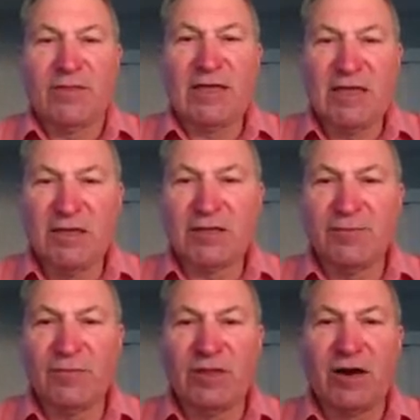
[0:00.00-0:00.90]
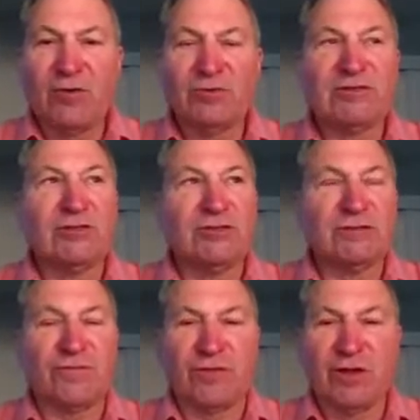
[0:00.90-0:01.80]
The helium there was
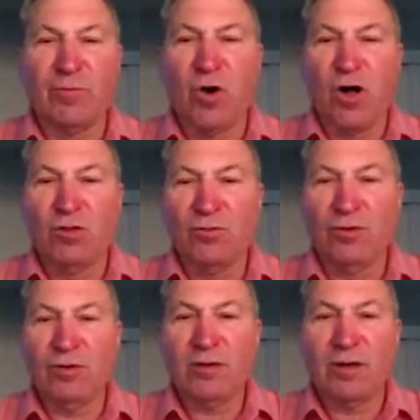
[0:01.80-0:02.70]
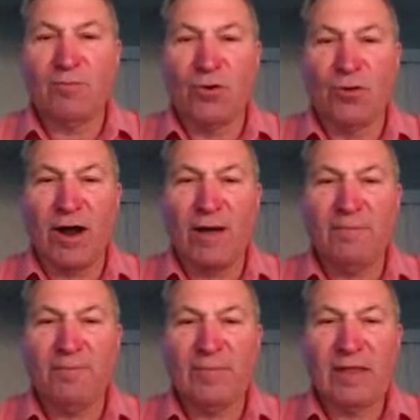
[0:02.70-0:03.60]
used for the Apollo program,